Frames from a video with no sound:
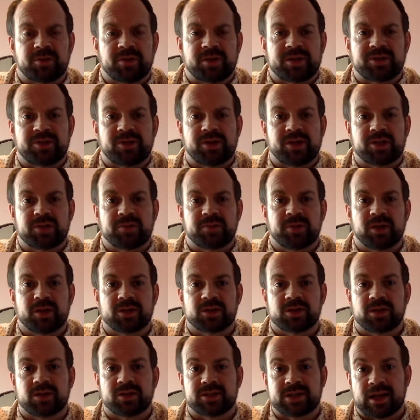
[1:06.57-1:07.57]
matter
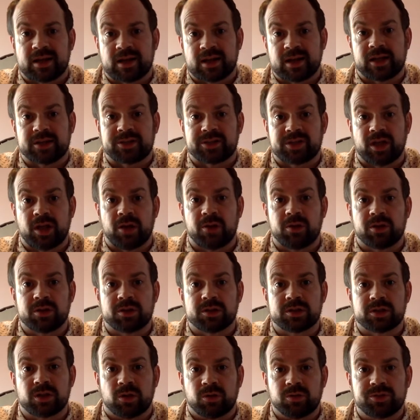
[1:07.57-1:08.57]
experts like technical SEO
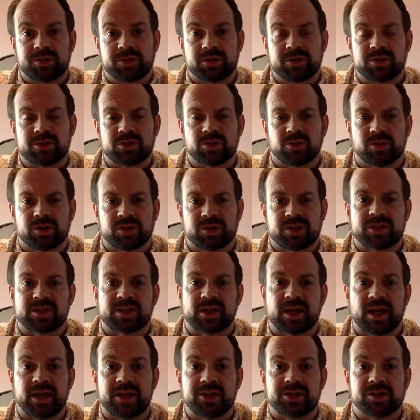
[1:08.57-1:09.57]
consultants or
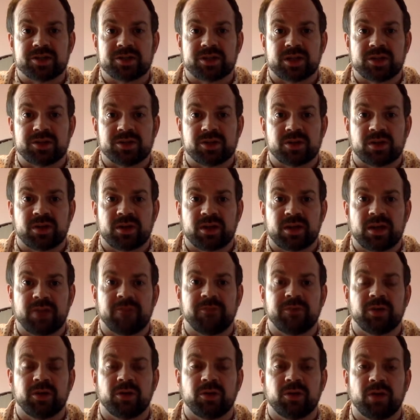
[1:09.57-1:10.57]
existing agencies who can
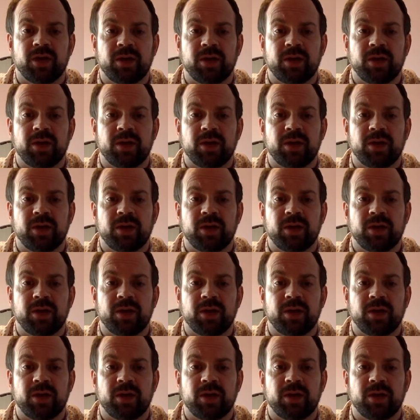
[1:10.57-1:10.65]
give you